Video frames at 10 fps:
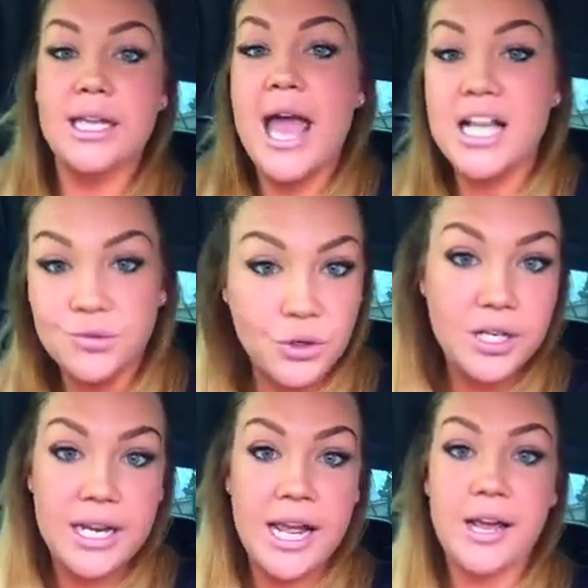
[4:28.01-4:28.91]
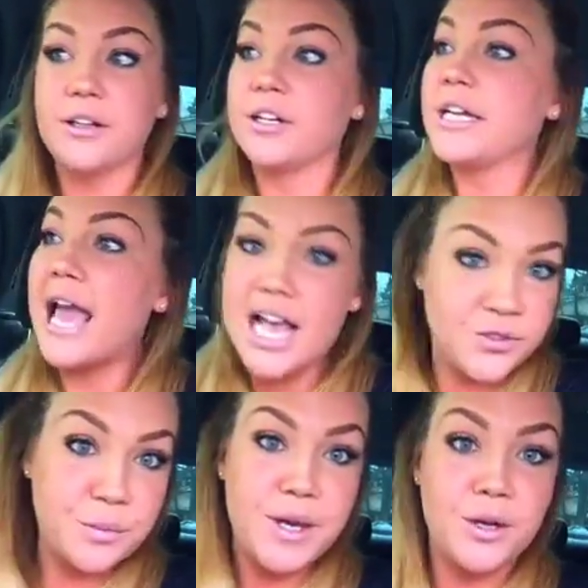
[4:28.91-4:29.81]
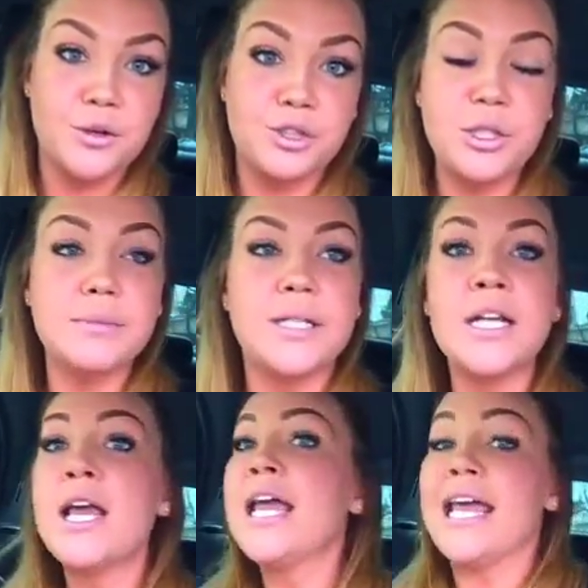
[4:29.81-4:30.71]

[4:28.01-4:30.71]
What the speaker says: He asked for an inhaler. He asked for medical treatment.